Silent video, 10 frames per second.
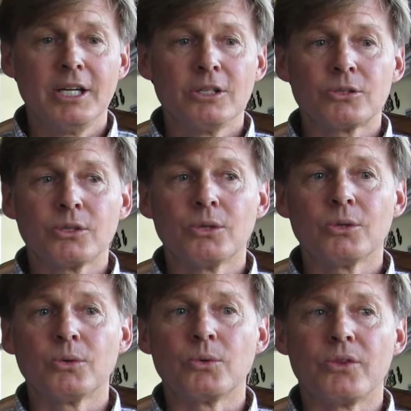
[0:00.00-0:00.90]

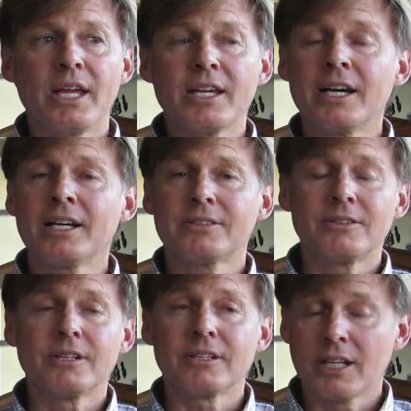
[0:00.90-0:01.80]
So they got
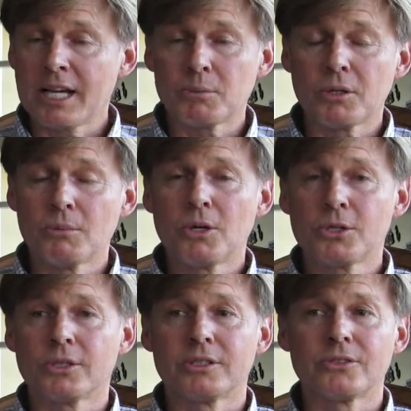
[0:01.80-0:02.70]
a lot of
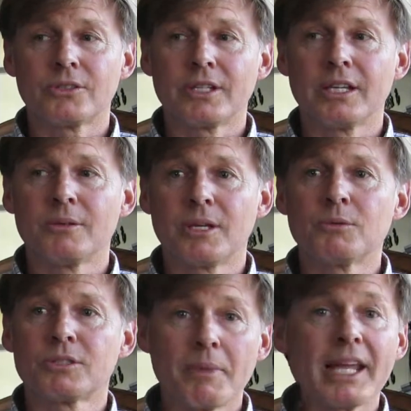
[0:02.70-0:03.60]
promotions, and it
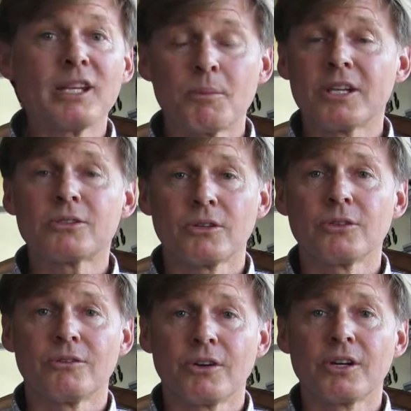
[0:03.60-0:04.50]
was mainly based on
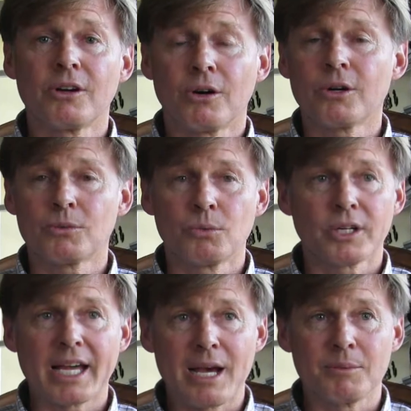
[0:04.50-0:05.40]
their very hard
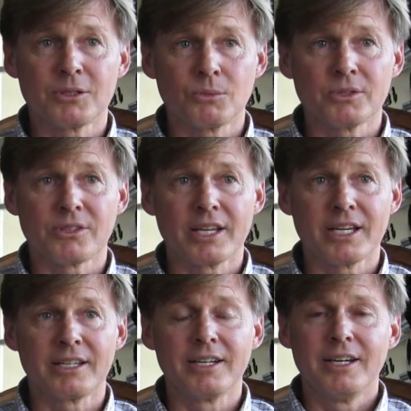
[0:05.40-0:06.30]
work habits, which
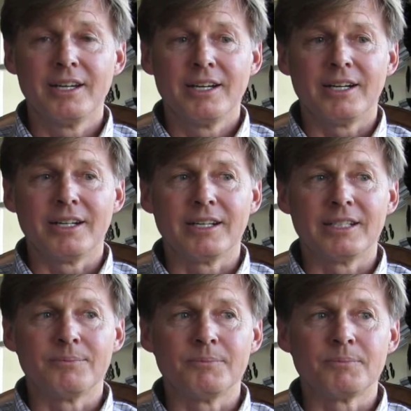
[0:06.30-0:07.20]
they
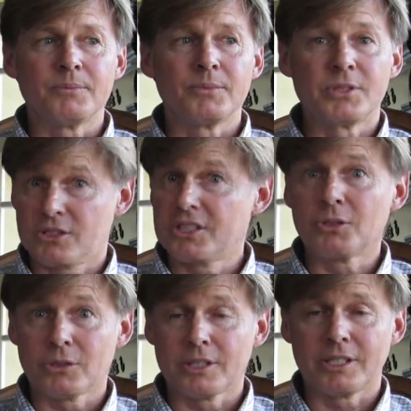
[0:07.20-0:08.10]

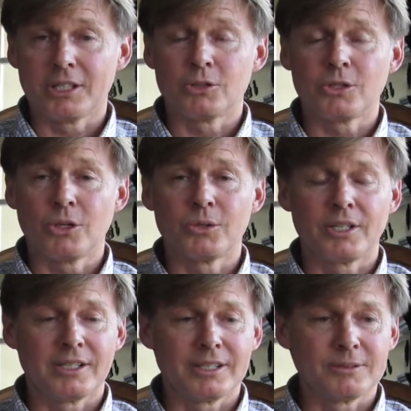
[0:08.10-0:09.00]
distilled and showed
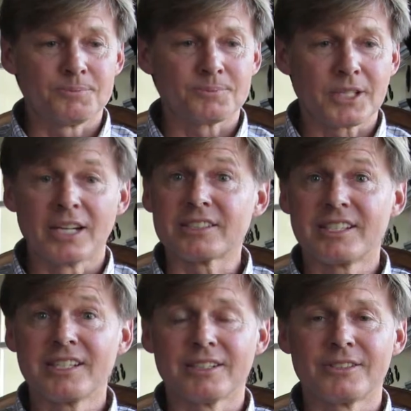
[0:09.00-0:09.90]
us
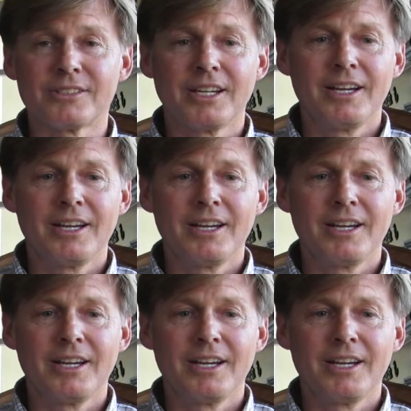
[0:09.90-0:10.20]
kids.